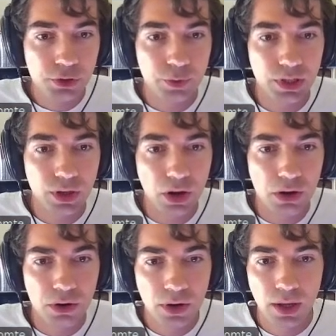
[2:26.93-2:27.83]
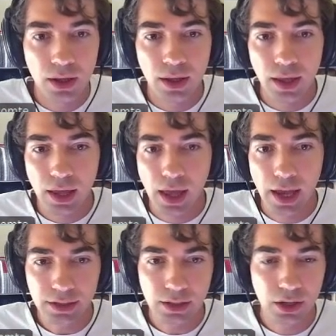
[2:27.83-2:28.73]
we know
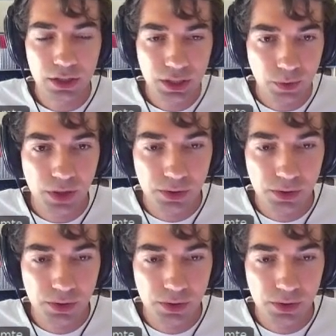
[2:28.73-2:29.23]
g1